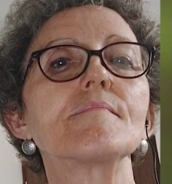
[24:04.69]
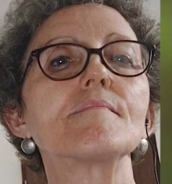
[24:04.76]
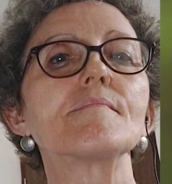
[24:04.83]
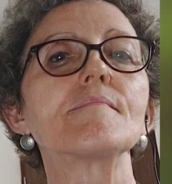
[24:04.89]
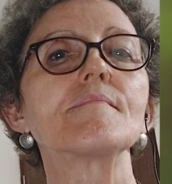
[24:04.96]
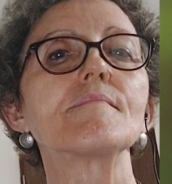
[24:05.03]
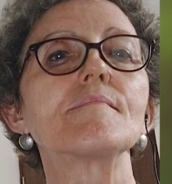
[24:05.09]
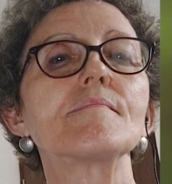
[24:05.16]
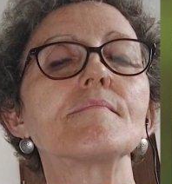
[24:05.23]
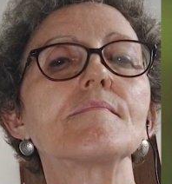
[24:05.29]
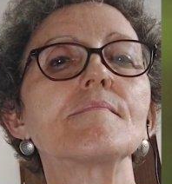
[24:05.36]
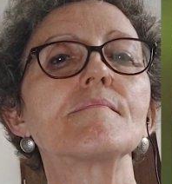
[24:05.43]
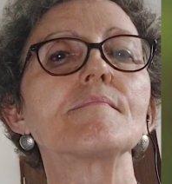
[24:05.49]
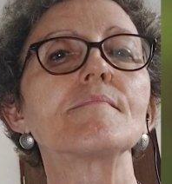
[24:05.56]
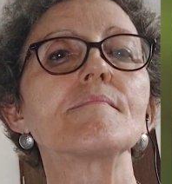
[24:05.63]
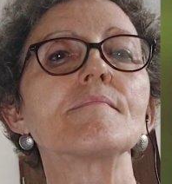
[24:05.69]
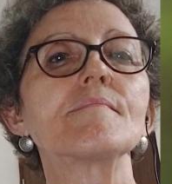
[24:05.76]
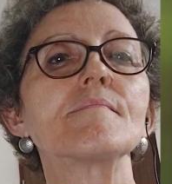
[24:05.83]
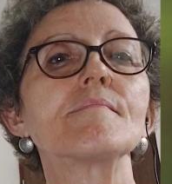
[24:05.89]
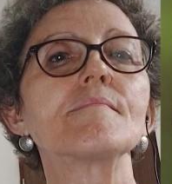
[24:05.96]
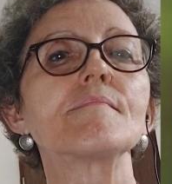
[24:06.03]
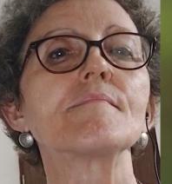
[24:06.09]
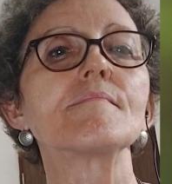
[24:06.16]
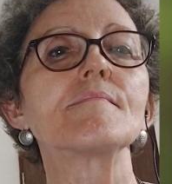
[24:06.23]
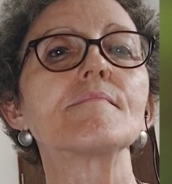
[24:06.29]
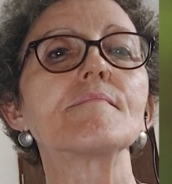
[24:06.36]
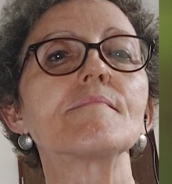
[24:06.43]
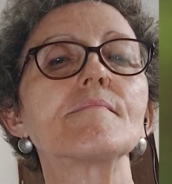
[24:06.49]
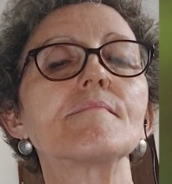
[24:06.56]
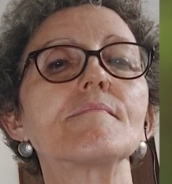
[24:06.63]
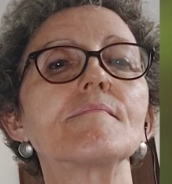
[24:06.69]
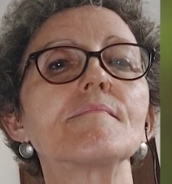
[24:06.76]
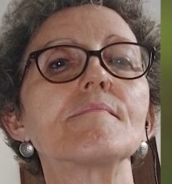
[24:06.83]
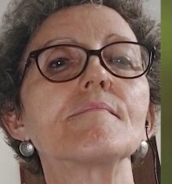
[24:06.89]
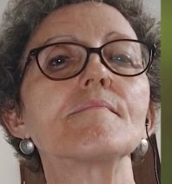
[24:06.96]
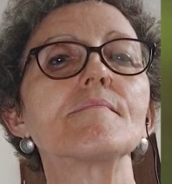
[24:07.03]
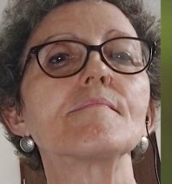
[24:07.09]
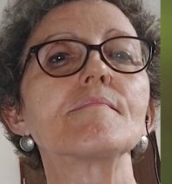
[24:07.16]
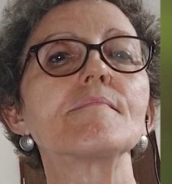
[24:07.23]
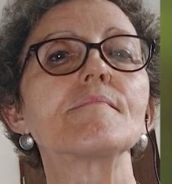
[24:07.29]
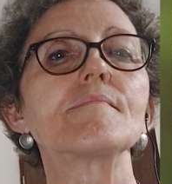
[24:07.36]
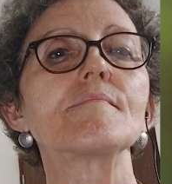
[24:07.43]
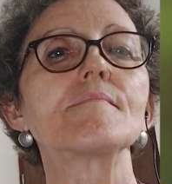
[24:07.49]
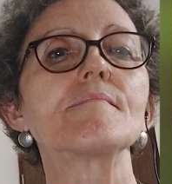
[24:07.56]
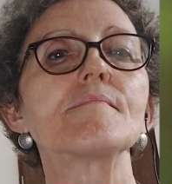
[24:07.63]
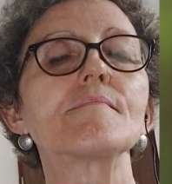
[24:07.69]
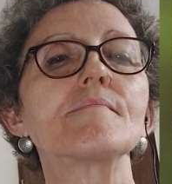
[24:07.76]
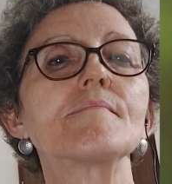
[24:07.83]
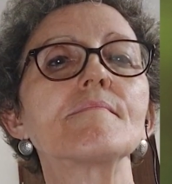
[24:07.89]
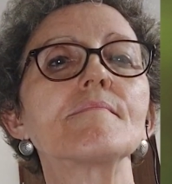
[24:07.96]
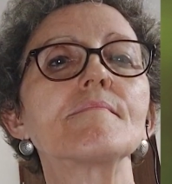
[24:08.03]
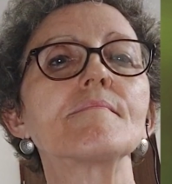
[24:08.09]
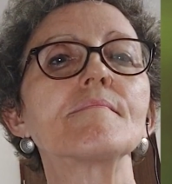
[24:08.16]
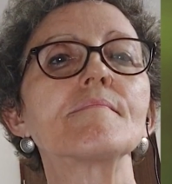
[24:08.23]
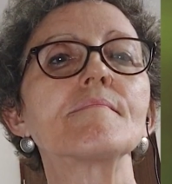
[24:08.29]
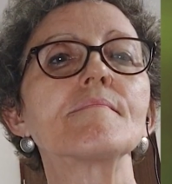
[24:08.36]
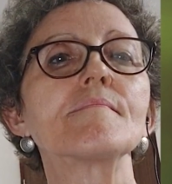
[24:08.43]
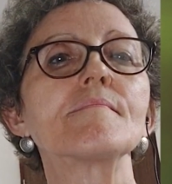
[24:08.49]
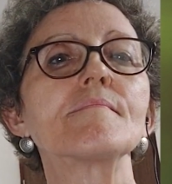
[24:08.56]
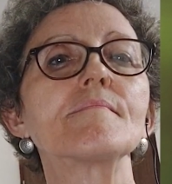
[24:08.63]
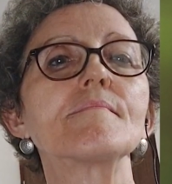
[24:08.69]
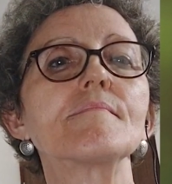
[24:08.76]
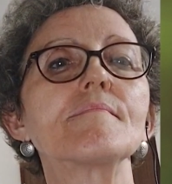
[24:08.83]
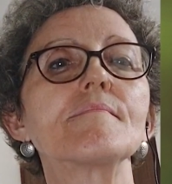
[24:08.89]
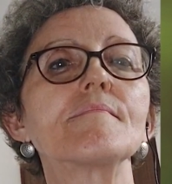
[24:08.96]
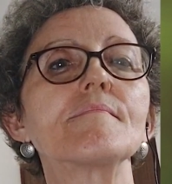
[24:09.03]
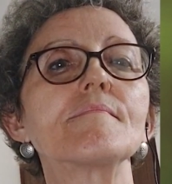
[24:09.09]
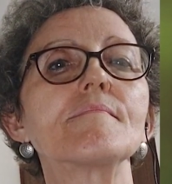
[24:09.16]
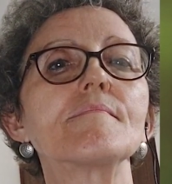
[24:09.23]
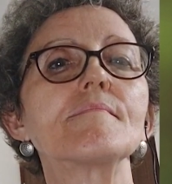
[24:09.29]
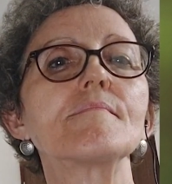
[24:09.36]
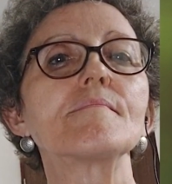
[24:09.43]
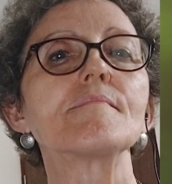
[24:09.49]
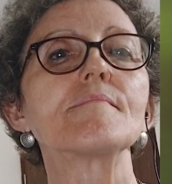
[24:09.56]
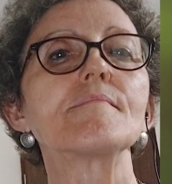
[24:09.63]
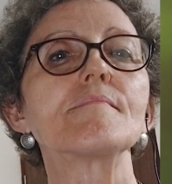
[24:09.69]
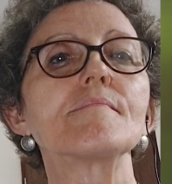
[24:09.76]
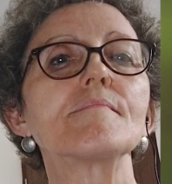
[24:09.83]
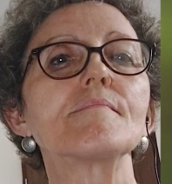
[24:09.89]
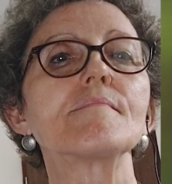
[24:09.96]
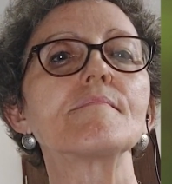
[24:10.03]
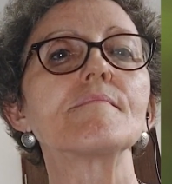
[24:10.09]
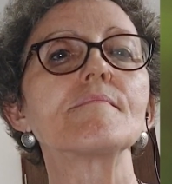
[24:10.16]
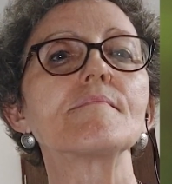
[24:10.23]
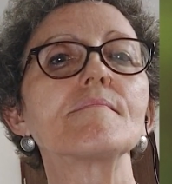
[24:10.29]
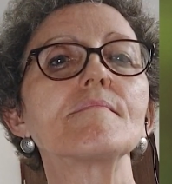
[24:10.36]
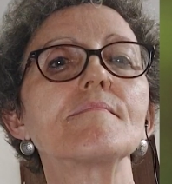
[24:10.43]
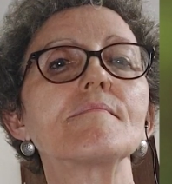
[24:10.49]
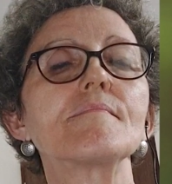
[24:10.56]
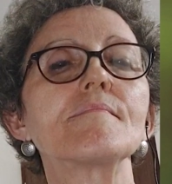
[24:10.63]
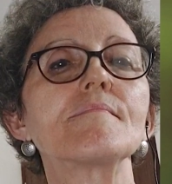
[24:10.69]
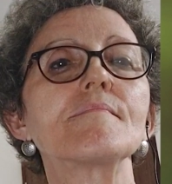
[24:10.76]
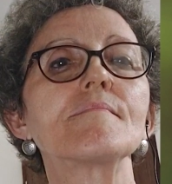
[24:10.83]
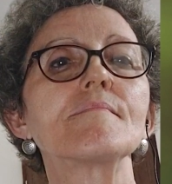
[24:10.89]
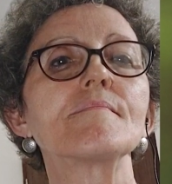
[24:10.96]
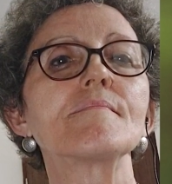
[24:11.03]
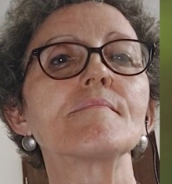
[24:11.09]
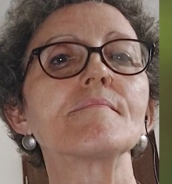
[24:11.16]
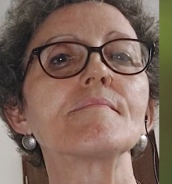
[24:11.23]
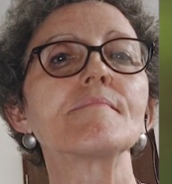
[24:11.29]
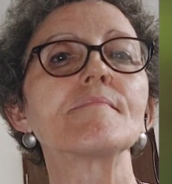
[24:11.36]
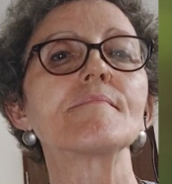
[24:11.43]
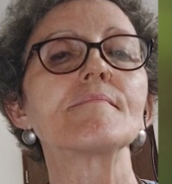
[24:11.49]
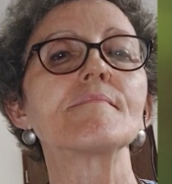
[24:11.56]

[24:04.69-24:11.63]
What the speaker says: No words are spoken by the person on screen.